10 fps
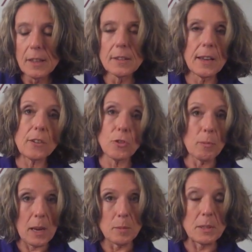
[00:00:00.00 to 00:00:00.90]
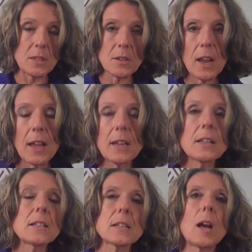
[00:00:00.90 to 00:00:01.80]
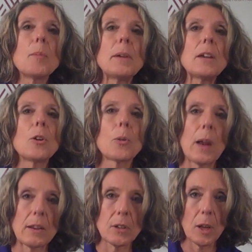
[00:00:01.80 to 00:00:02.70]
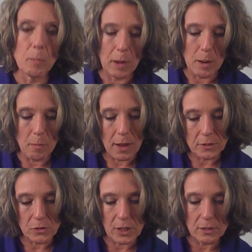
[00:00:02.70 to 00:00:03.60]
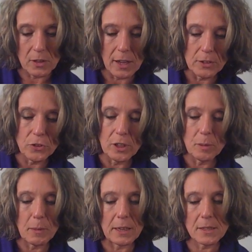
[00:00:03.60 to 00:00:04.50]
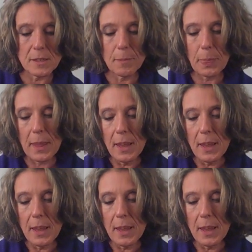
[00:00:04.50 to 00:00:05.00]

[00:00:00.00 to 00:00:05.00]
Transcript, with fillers: Nature made a mistake, and it's now being corrected by modern technology and medicine.